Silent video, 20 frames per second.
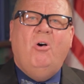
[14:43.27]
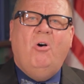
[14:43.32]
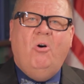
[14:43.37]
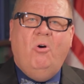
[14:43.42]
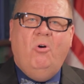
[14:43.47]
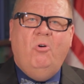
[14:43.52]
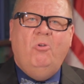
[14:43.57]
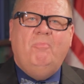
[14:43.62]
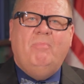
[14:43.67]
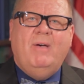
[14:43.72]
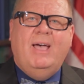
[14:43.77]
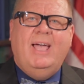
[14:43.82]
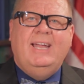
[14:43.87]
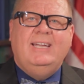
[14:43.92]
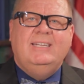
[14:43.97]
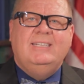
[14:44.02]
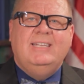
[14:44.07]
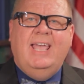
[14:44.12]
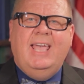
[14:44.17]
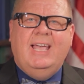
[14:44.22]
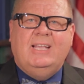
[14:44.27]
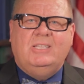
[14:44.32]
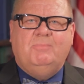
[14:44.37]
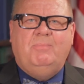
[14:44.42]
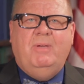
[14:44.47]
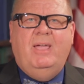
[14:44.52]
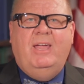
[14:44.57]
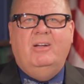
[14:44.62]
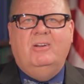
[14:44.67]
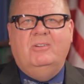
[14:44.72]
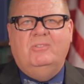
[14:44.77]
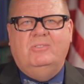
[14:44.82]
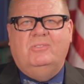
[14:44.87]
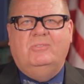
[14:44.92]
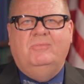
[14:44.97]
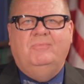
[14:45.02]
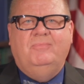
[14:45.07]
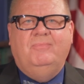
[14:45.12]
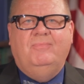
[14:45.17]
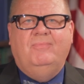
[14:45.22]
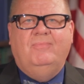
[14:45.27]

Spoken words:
owed by taxpayers.